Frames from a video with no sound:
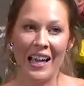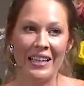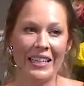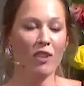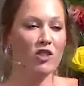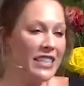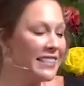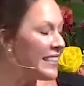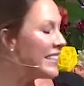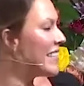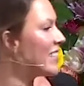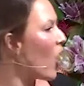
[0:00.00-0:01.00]
Now,
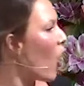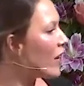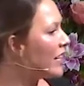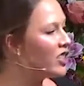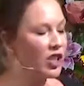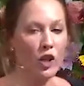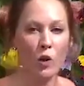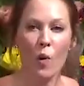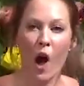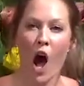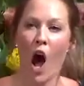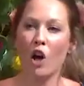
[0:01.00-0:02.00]
Jesus is talking to
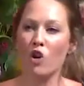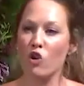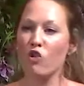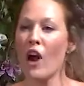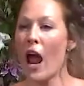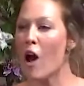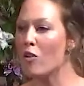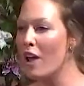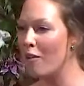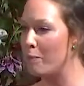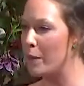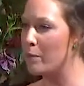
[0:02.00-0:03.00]
a crowd
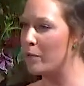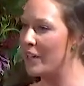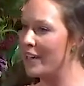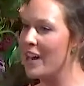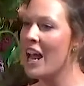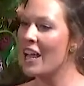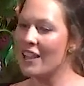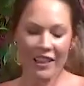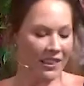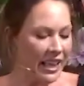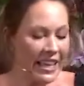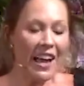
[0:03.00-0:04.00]
of people here.
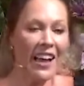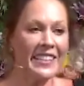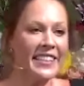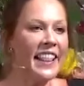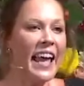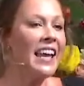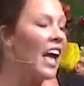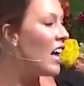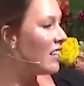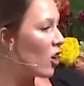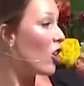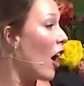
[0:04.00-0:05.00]
Like us, they,
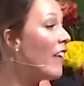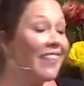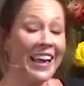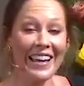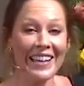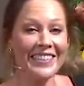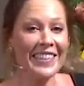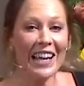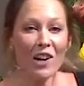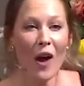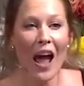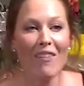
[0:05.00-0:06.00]
or unlike us, they
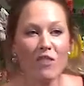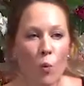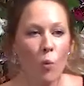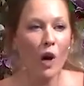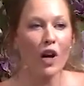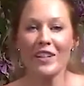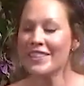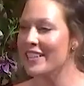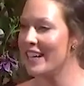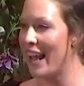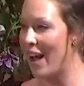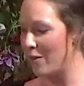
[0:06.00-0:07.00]
don't have the words
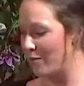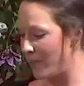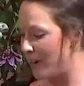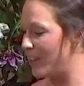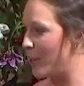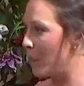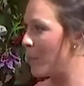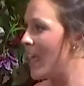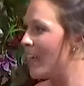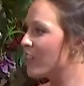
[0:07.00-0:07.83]
sitting out in front of them.